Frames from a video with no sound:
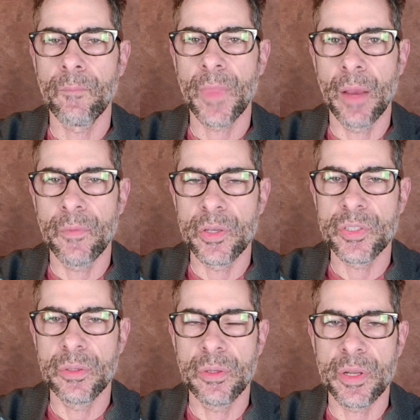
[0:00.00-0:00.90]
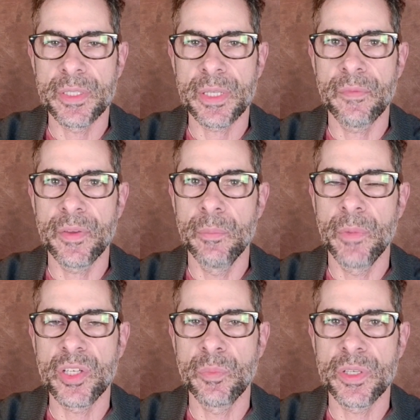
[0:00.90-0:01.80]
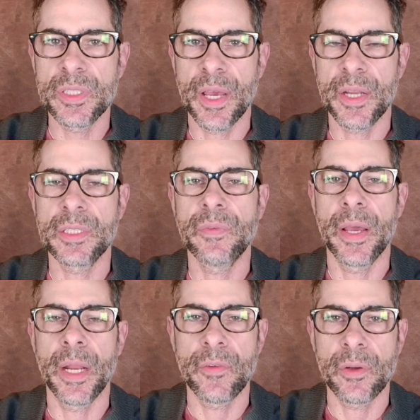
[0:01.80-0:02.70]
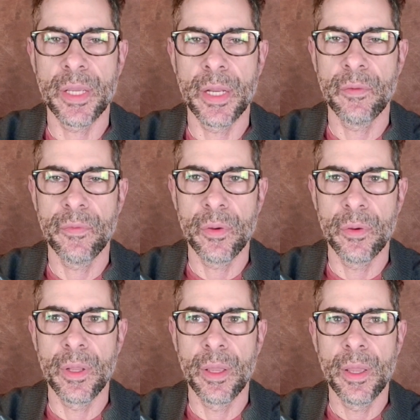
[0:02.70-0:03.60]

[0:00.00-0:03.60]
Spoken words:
I've also noticed I feel much more satisfied after eating food.